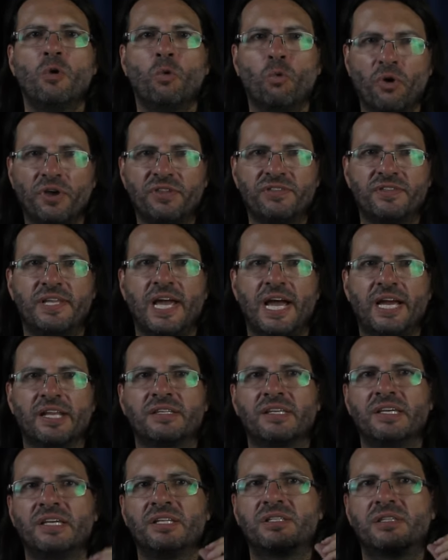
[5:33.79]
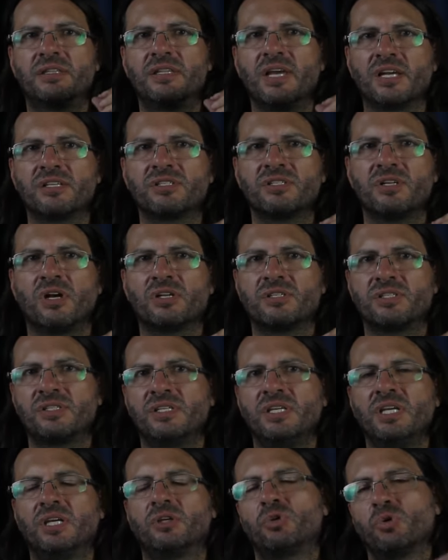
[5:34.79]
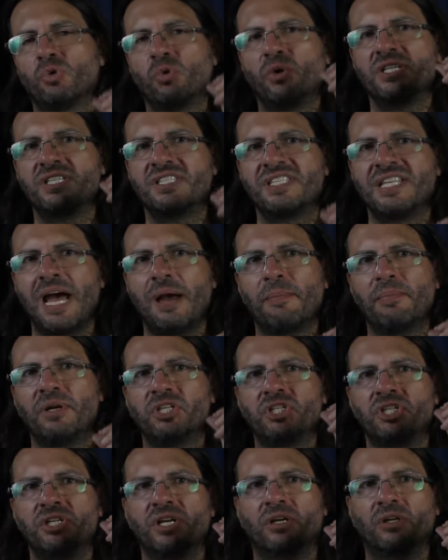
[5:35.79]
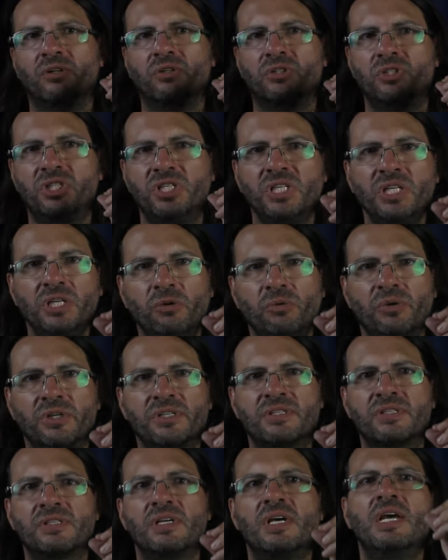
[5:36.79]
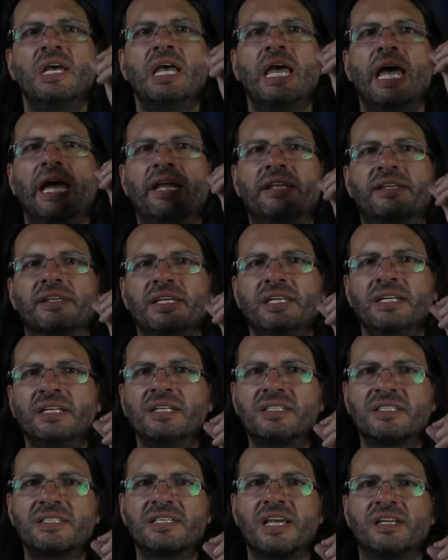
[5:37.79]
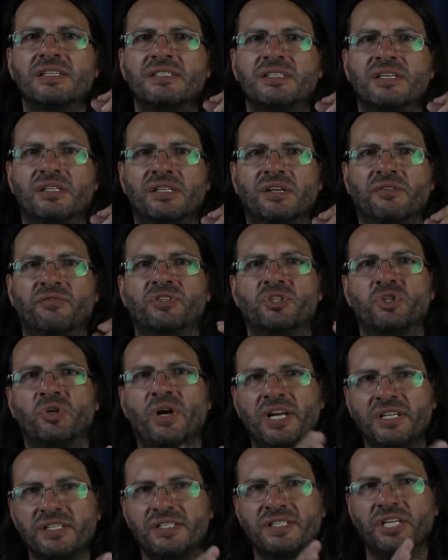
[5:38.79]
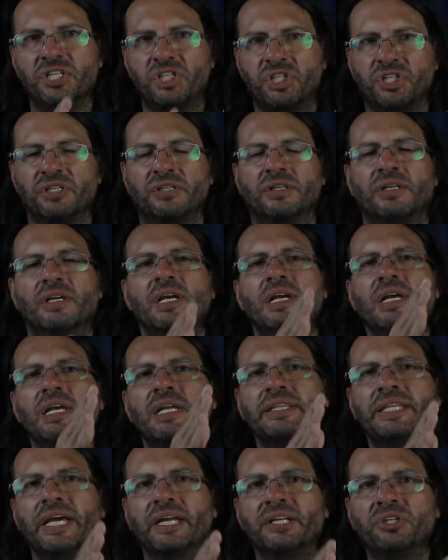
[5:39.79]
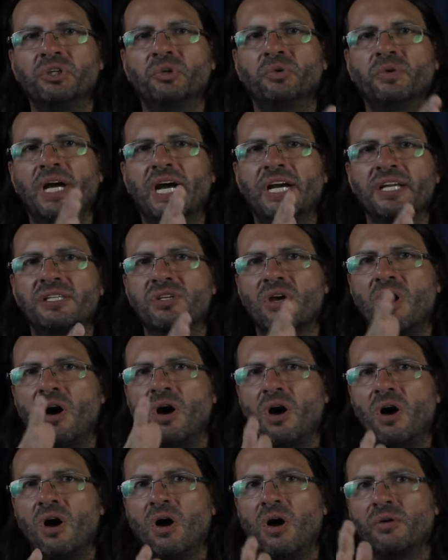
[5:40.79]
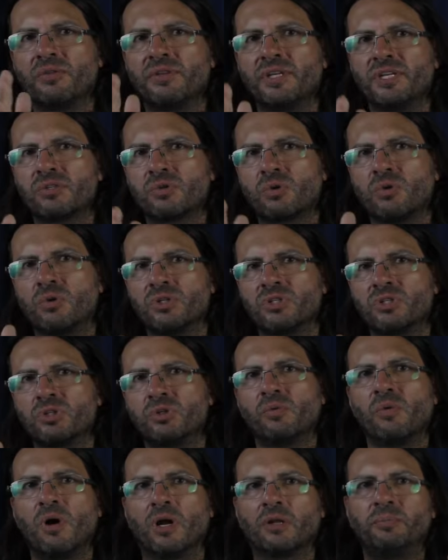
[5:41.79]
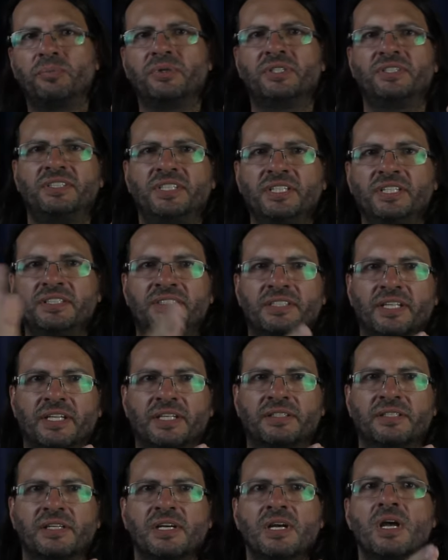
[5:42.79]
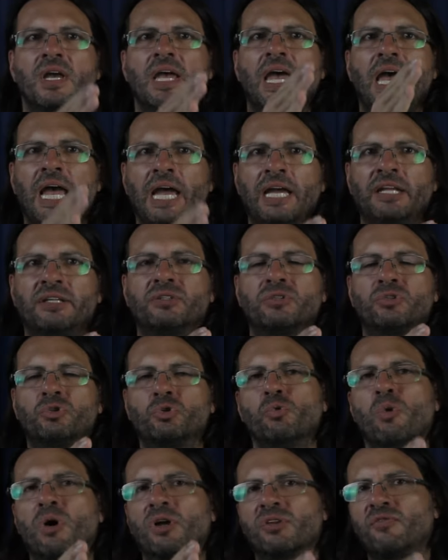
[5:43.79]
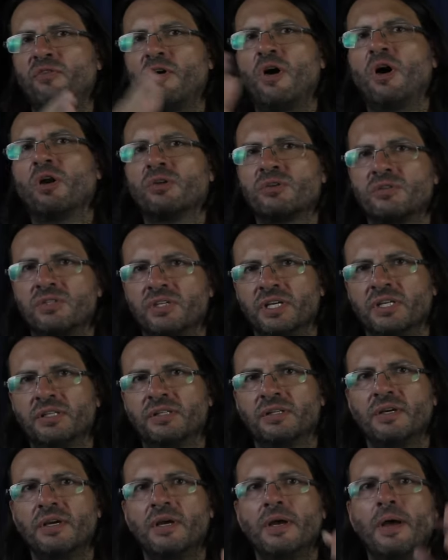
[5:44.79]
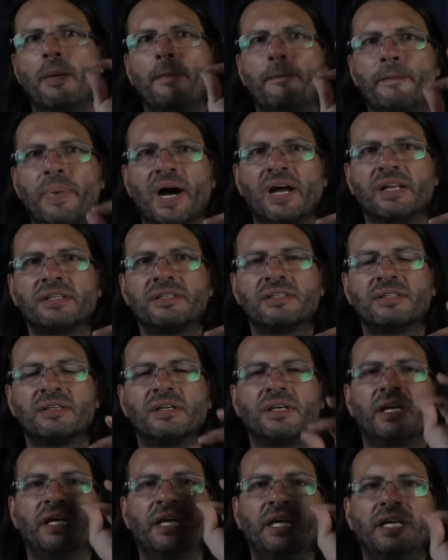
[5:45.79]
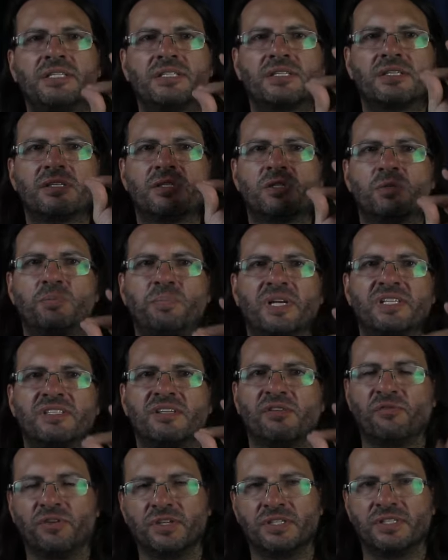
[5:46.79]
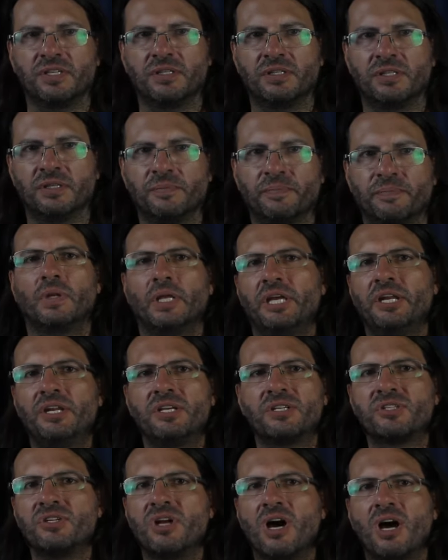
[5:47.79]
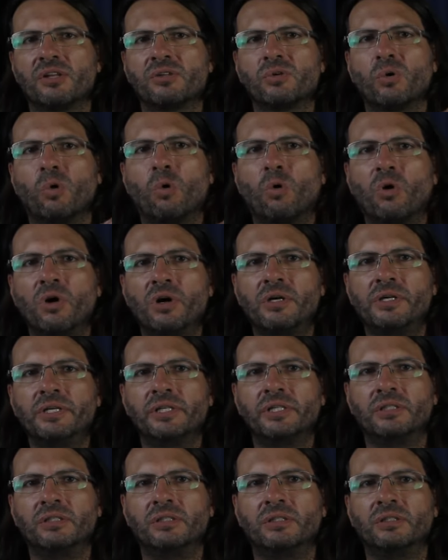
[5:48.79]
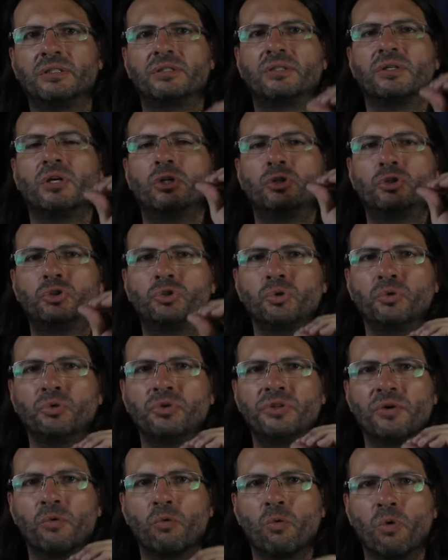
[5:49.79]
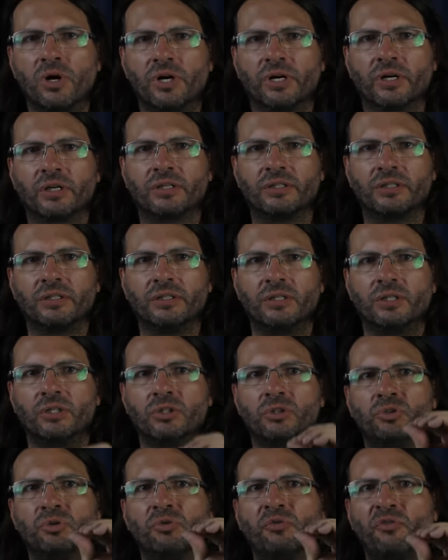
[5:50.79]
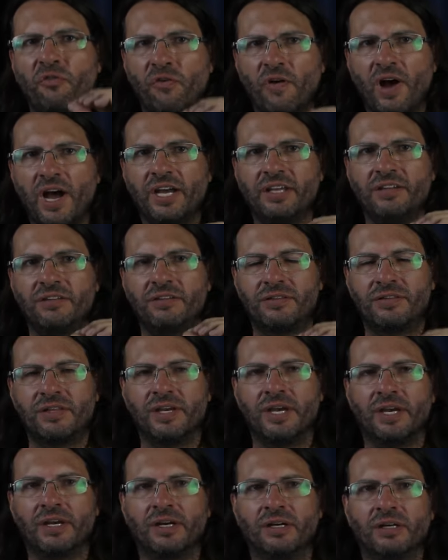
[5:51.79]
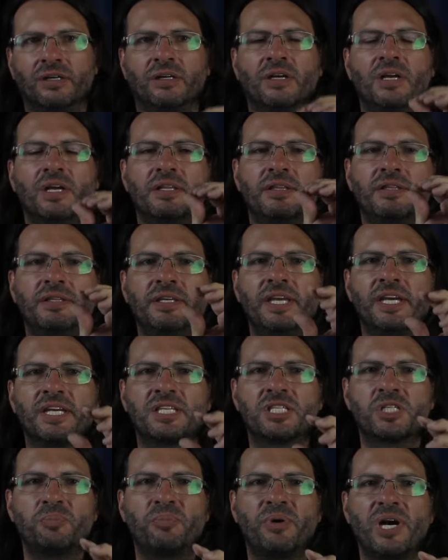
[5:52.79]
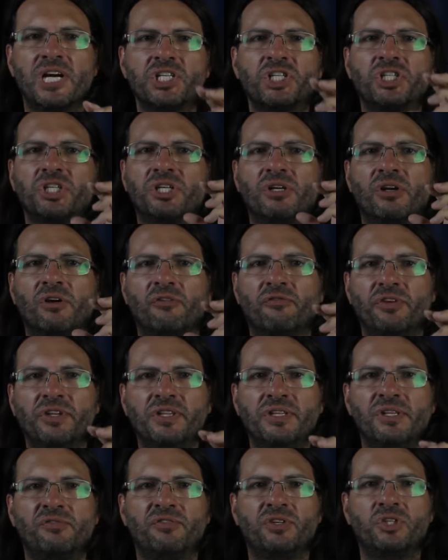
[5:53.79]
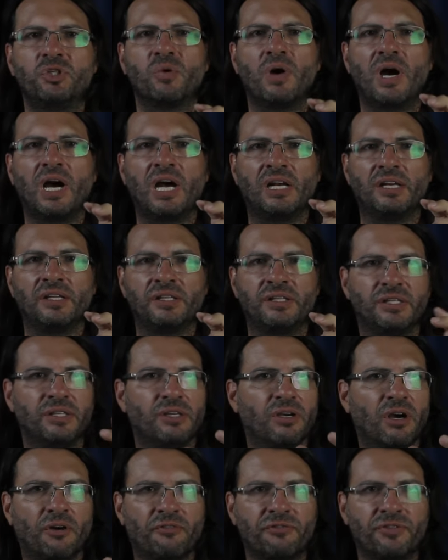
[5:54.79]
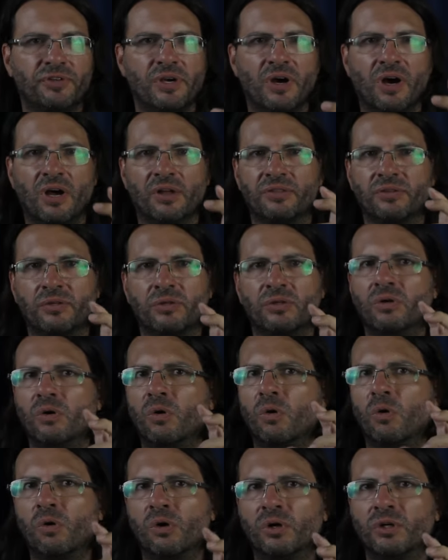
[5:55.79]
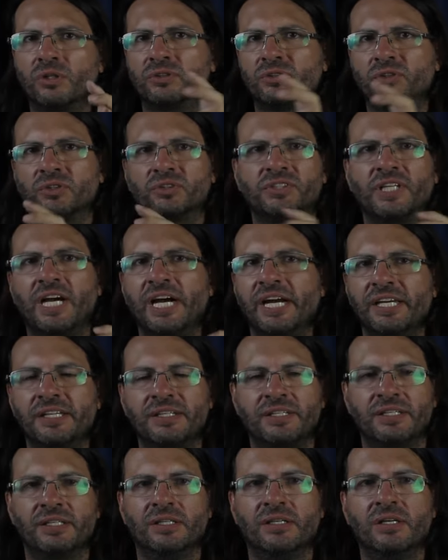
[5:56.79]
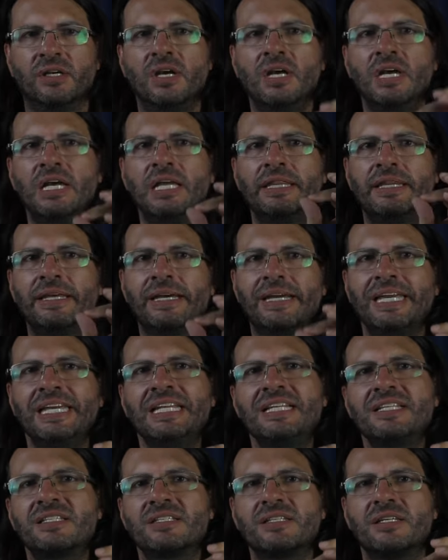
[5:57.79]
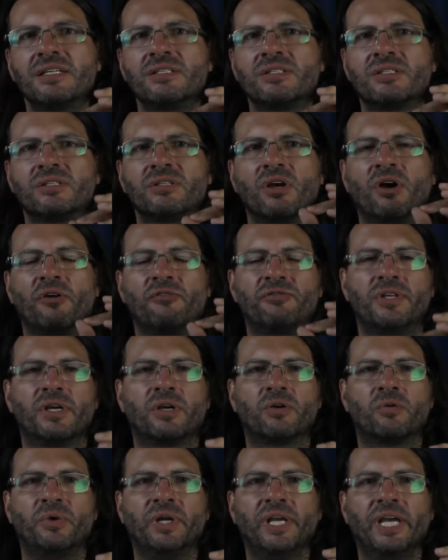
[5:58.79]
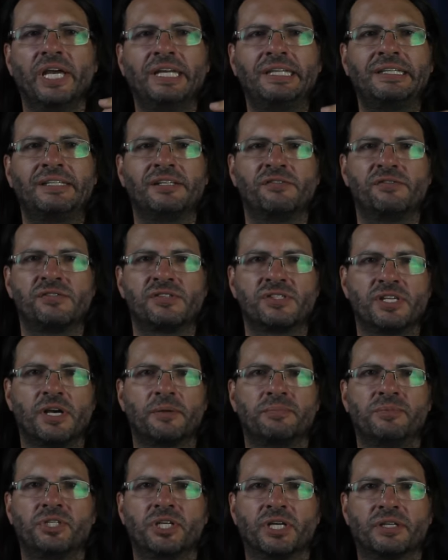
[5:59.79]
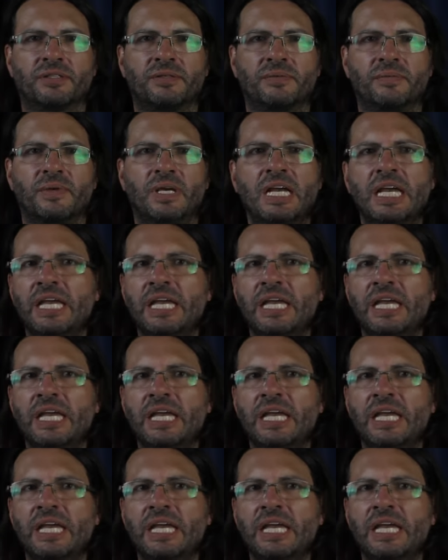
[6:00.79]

With that, it does not seek to establish the continuous and insensitive transition that unites all discourse to what precedes it and to what follows it, but its specificity. It is not ordered to the work, to find there the expression of individuality of the author or society, the instance of the creative subject.